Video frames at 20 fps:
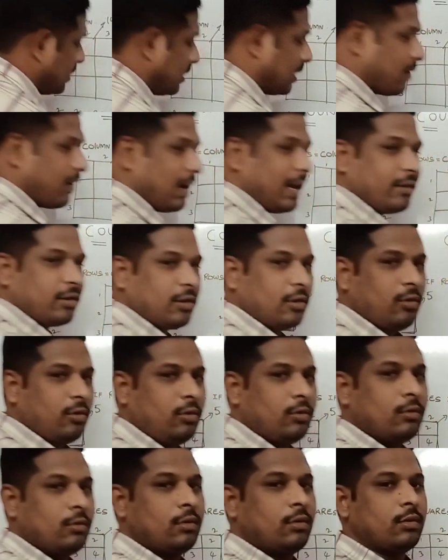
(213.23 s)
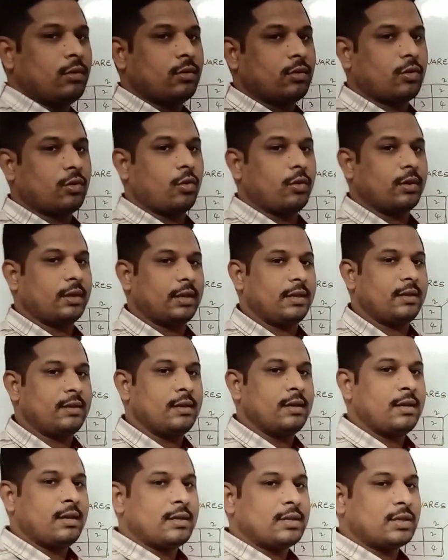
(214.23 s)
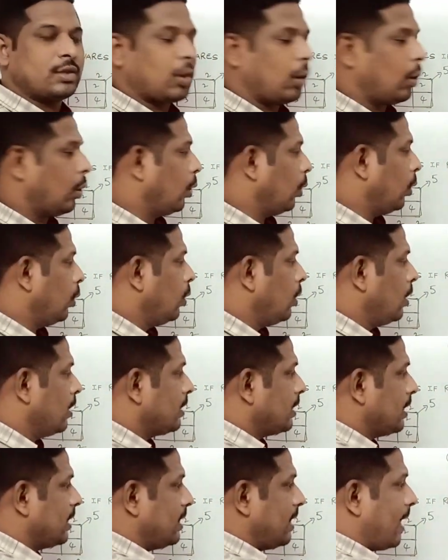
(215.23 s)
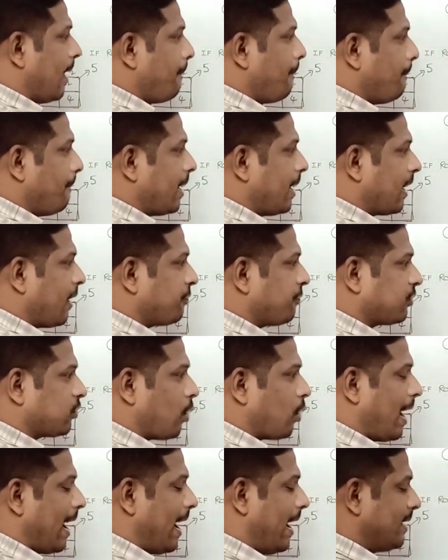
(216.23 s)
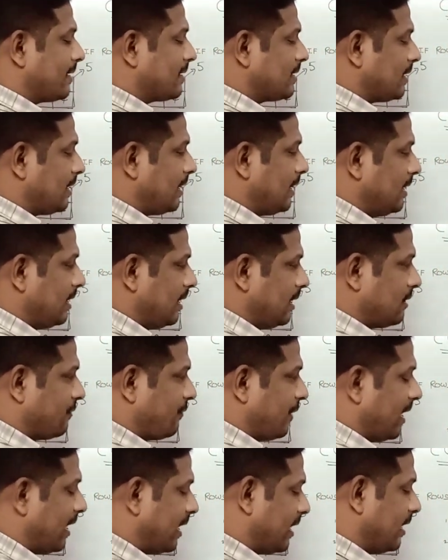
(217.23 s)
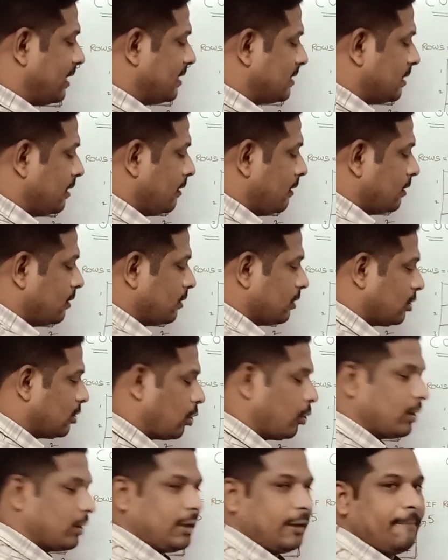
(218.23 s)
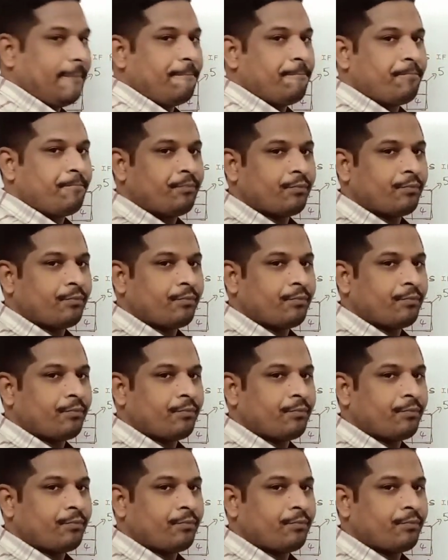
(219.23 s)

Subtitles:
is equivalent to 20. So the number of squares in this figure is 20.